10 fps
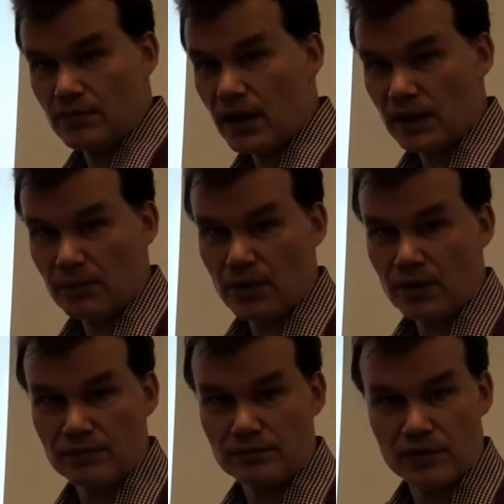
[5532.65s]

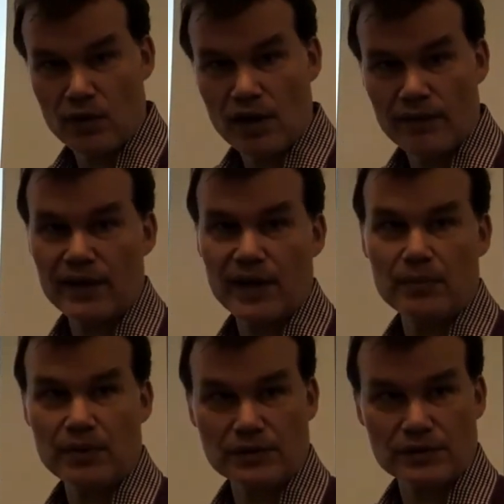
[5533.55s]
multiple dual
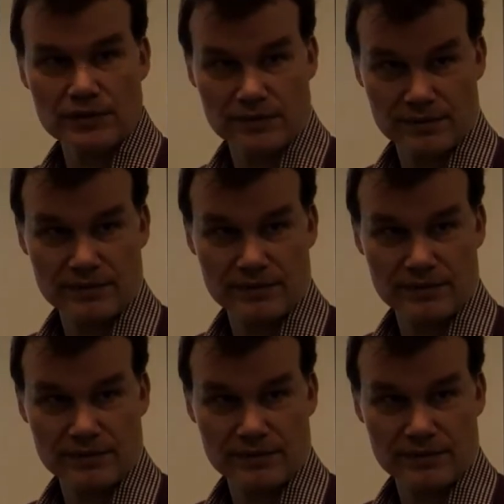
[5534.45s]
variables,